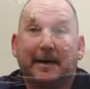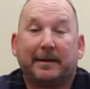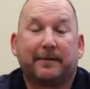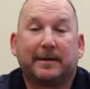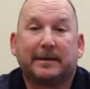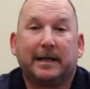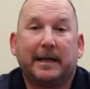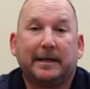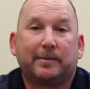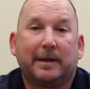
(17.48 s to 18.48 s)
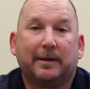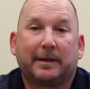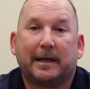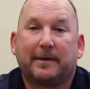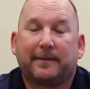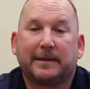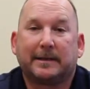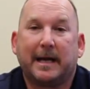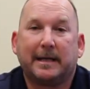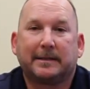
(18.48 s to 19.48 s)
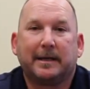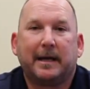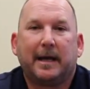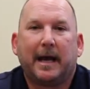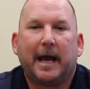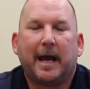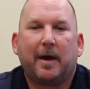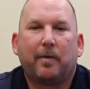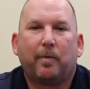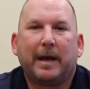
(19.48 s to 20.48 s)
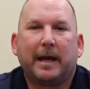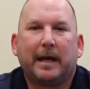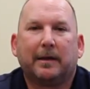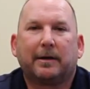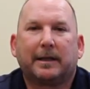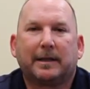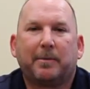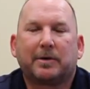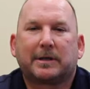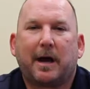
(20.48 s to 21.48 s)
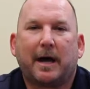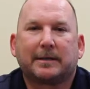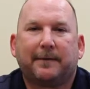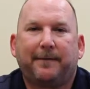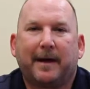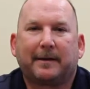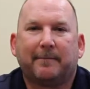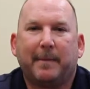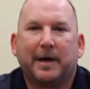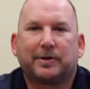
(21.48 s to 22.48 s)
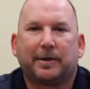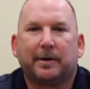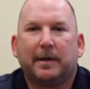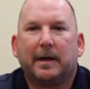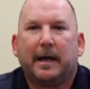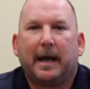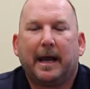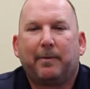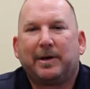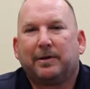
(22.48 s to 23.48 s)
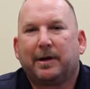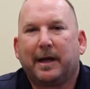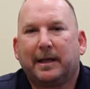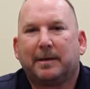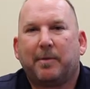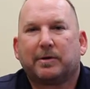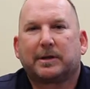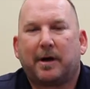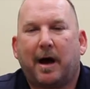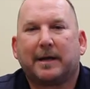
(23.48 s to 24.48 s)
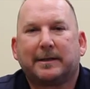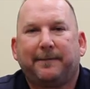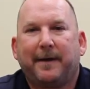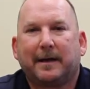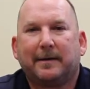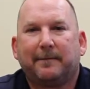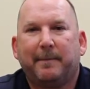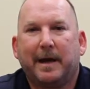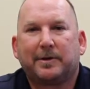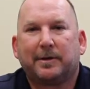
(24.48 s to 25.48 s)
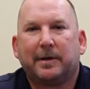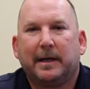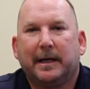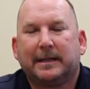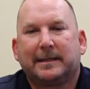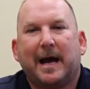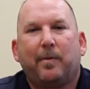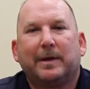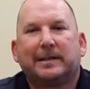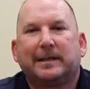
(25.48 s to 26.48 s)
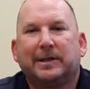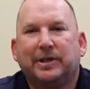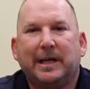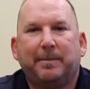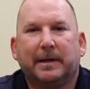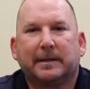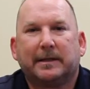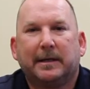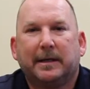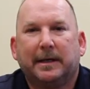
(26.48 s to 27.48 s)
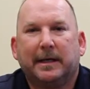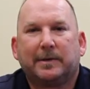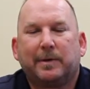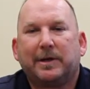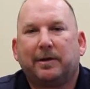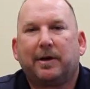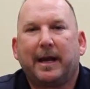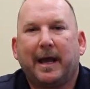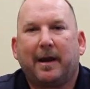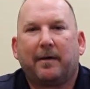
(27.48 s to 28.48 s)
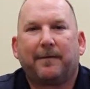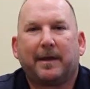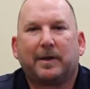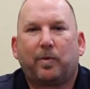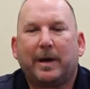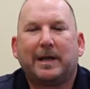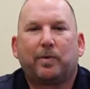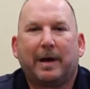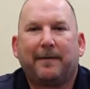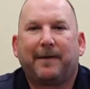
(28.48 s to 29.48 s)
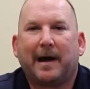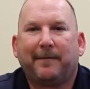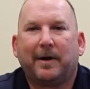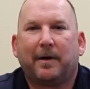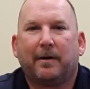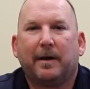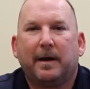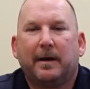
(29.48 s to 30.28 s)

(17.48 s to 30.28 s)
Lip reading: out different cities, we looked at different states, and we looked at the most cost-effective measure. And when you're looking at the most cost-effective measure, it's not what's the cheapest, it's when you're looking at it over the 20-25-year